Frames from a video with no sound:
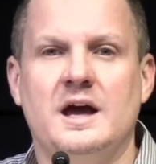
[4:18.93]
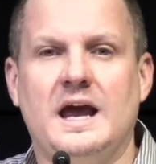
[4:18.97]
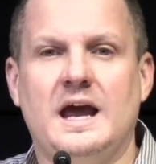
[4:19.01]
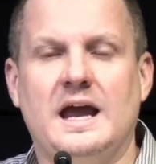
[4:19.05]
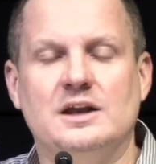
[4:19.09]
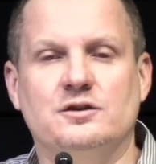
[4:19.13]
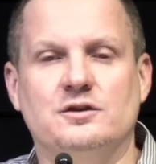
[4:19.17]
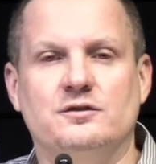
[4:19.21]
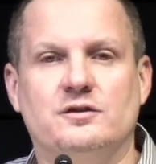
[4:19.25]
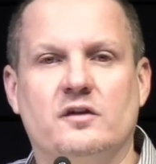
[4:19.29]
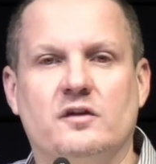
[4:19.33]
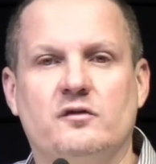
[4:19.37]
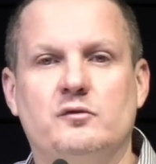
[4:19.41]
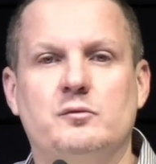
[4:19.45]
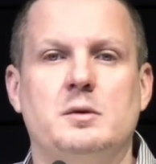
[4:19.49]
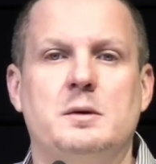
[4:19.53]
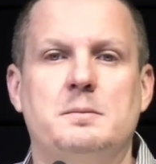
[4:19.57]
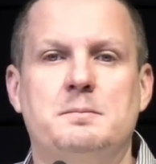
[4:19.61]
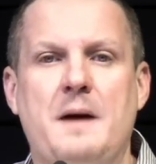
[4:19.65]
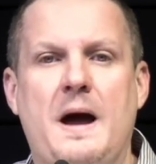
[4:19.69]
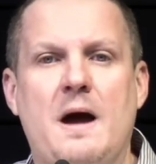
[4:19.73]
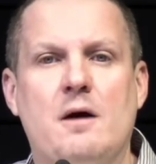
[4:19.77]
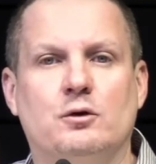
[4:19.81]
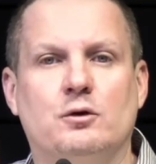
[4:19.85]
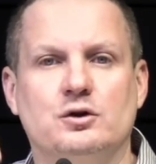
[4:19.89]
And you've given me
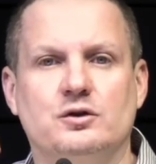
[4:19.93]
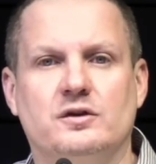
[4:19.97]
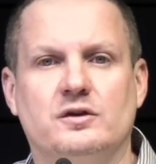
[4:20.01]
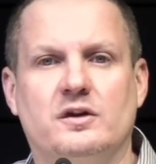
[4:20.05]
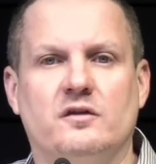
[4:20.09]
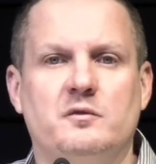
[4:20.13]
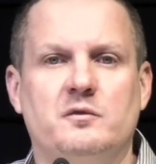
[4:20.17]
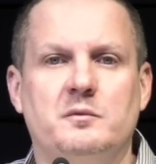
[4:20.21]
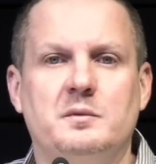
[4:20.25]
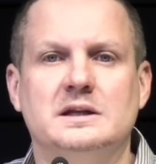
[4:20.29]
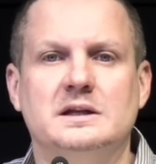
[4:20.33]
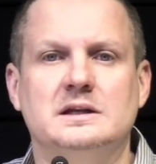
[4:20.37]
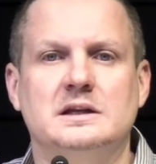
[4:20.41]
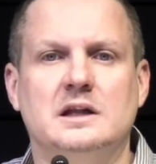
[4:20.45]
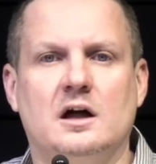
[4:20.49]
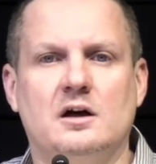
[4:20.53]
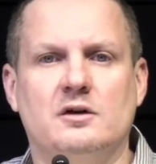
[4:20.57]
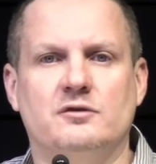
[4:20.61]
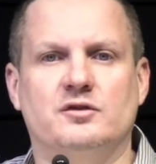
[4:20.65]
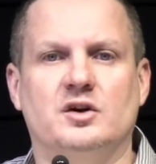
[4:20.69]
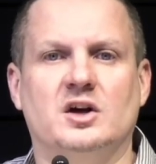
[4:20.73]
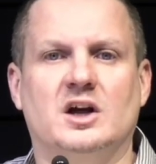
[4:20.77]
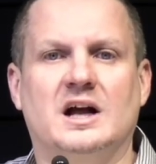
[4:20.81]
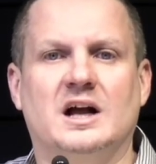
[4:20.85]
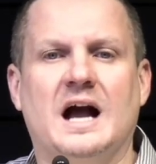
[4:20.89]
power and you've given me
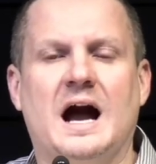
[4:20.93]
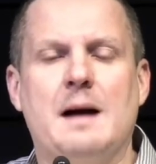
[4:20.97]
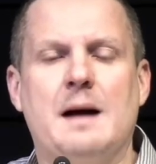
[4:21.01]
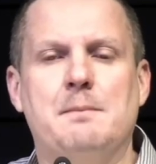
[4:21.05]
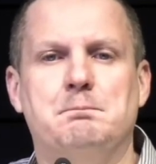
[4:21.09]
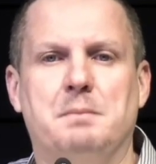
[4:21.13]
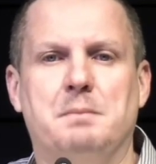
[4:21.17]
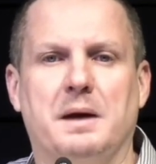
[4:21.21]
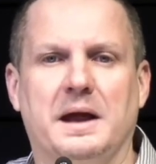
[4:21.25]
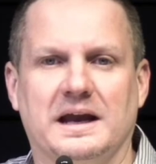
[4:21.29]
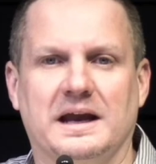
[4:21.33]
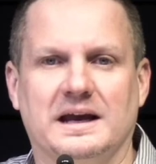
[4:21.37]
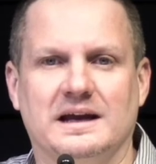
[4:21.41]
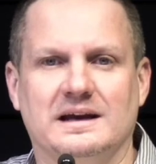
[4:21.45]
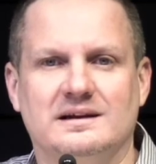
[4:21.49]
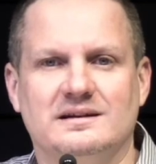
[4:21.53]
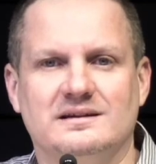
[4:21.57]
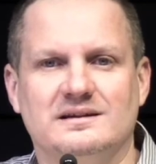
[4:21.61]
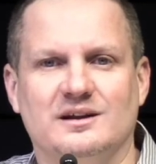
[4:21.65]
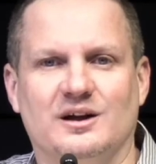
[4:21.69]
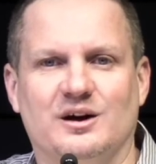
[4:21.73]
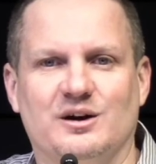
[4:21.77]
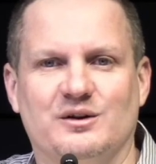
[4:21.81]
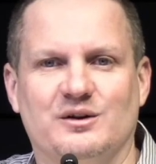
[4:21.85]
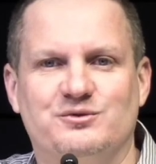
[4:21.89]
love, agape
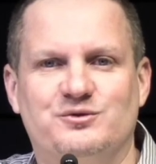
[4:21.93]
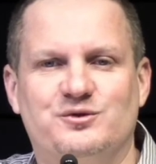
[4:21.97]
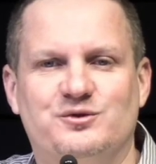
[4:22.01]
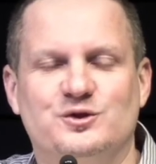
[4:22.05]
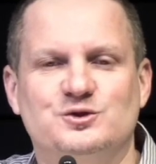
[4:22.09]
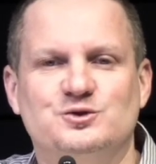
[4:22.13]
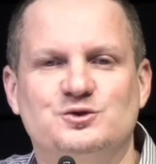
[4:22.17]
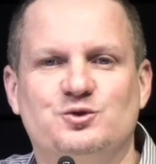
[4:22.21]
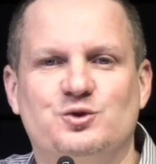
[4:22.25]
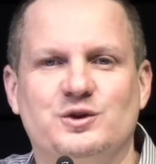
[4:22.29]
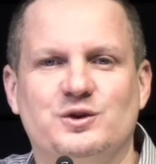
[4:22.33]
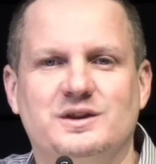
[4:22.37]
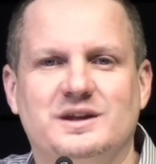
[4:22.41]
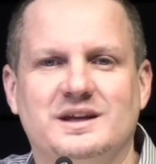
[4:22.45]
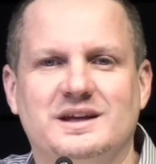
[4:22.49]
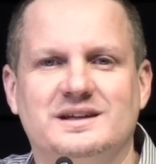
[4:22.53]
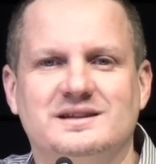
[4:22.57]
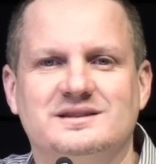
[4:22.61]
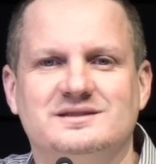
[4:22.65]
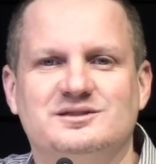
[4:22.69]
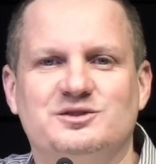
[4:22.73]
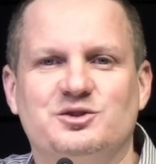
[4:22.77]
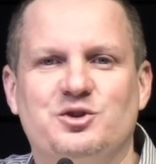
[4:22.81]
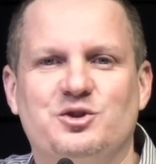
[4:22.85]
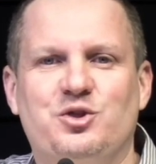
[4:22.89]
love, 1
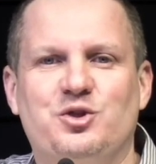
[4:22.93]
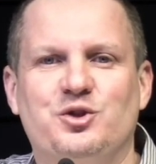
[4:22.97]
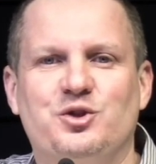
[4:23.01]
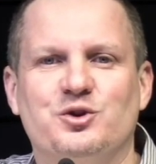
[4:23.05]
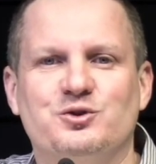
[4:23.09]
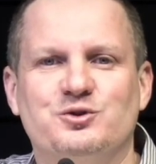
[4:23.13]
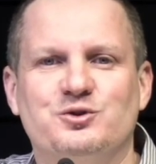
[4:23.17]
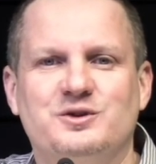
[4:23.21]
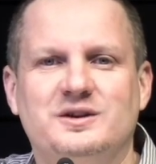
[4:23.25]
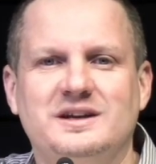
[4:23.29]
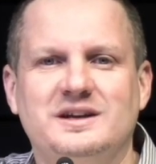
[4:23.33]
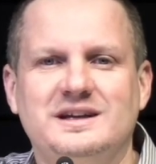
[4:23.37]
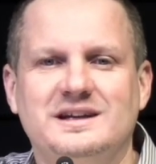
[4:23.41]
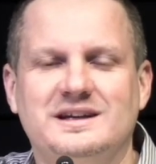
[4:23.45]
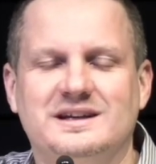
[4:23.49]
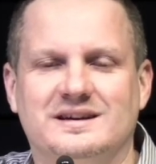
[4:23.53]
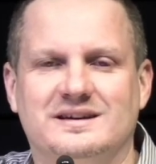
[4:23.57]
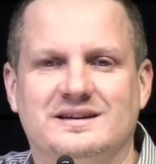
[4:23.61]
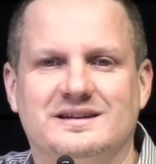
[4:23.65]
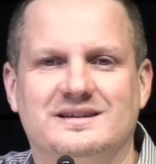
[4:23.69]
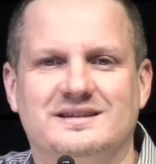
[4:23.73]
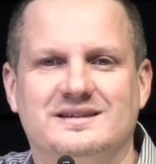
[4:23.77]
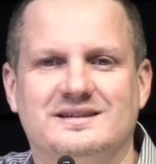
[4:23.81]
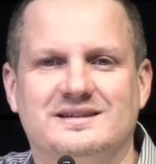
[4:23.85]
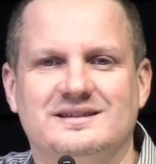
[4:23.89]
Corinthians
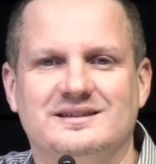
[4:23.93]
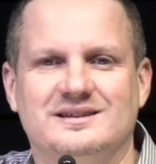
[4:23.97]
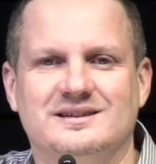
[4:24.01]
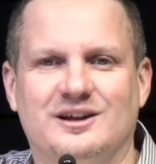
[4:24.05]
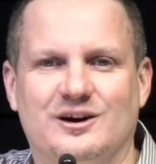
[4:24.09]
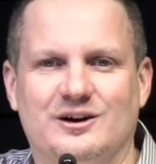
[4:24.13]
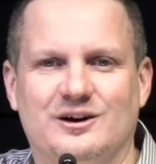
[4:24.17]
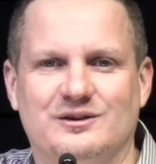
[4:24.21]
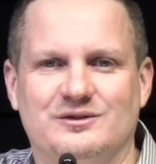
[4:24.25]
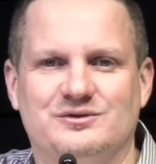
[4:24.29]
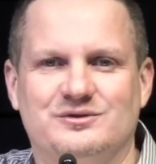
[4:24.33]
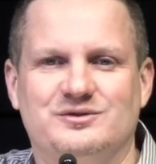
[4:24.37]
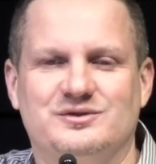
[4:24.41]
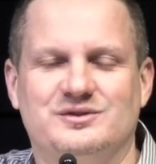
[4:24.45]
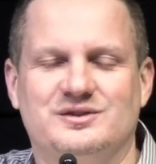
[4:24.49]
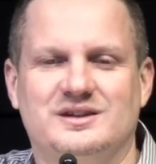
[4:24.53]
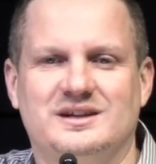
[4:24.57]
13 love.